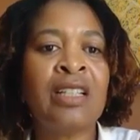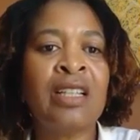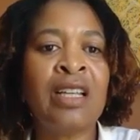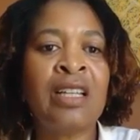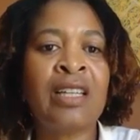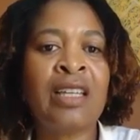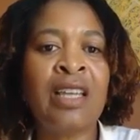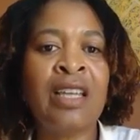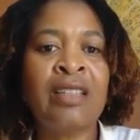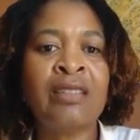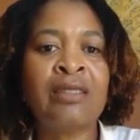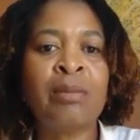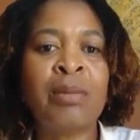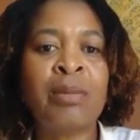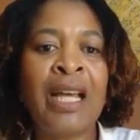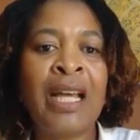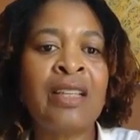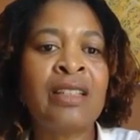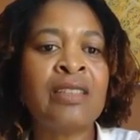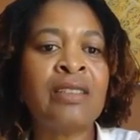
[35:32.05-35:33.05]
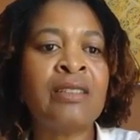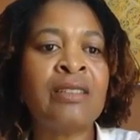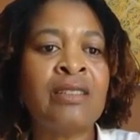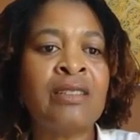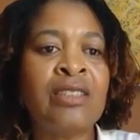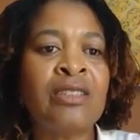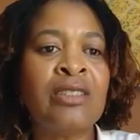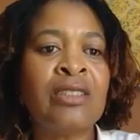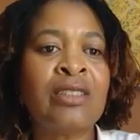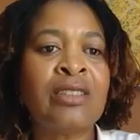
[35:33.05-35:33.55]
against Black and
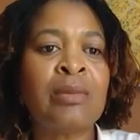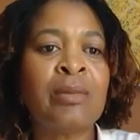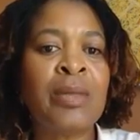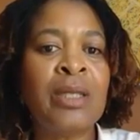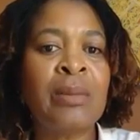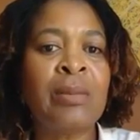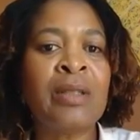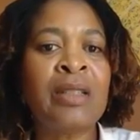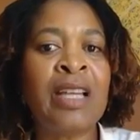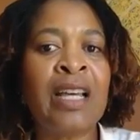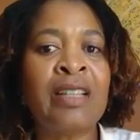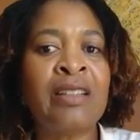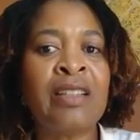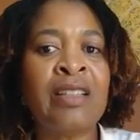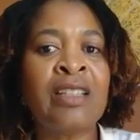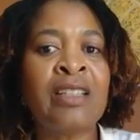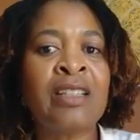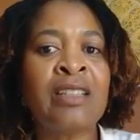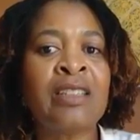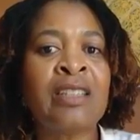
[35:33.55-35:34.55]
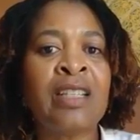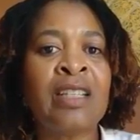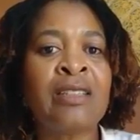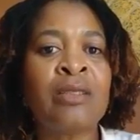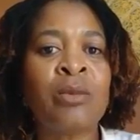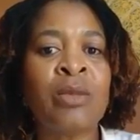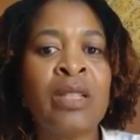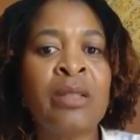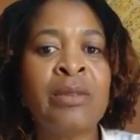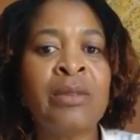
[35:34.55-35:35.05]
Indigenous people, that they can get
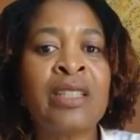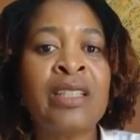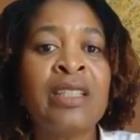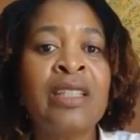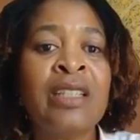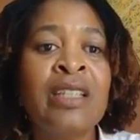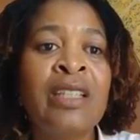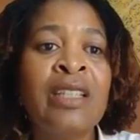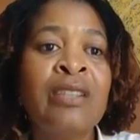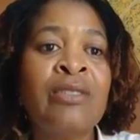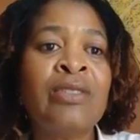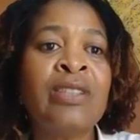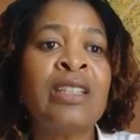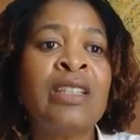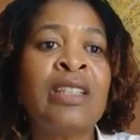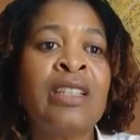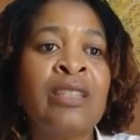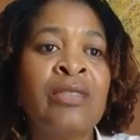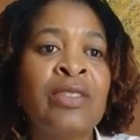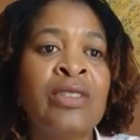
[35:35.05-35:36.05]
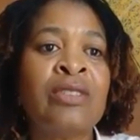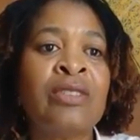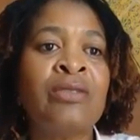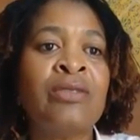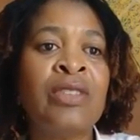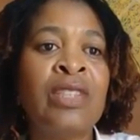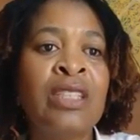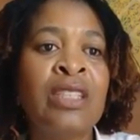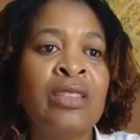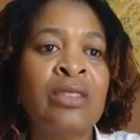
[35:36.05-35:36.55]
away with it, even if it's
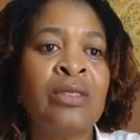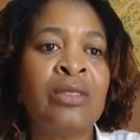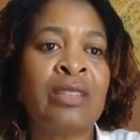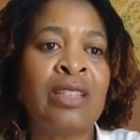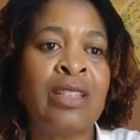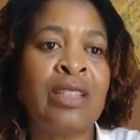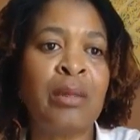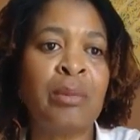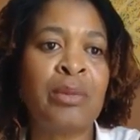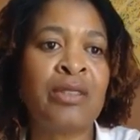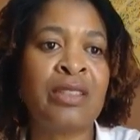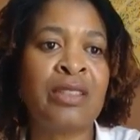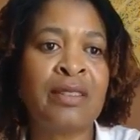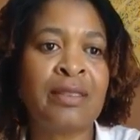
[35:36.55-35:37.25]
videotaped.